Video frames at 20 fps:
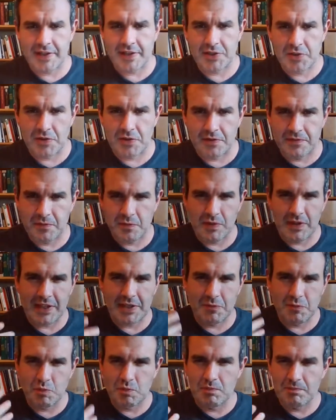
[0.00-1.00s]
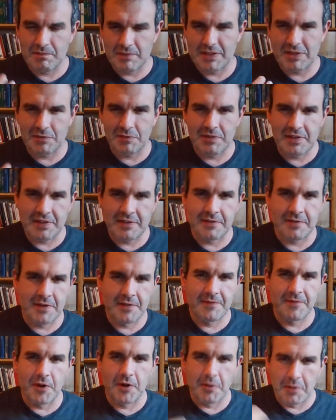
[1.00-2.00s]
That sort of like the
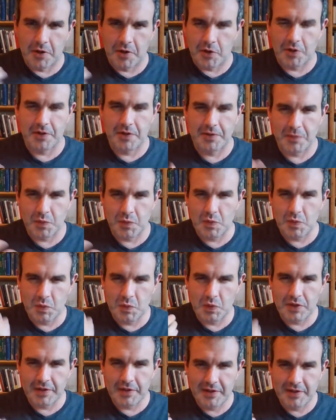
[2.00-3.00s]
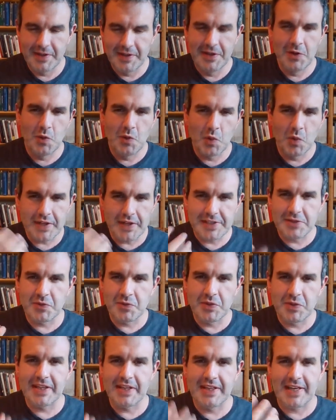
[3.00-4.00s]
FOMO, what is it
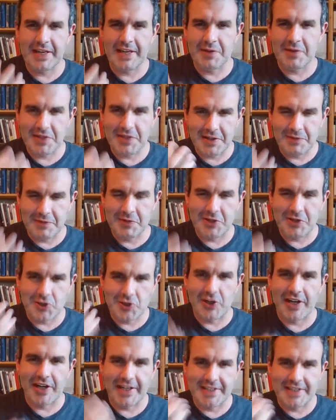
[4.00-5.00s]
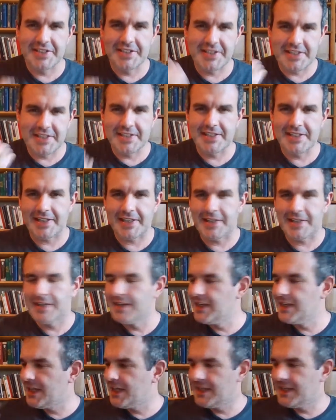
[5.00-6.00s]
really like? I want to try it just to see.
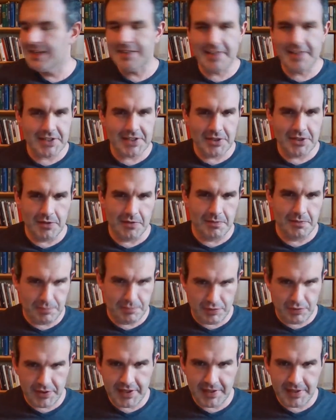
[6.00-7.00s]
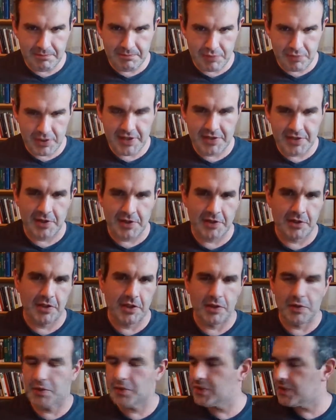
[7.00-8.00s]
This gets you pretty darn
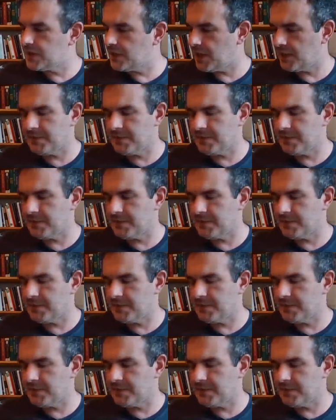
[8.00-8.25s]
close.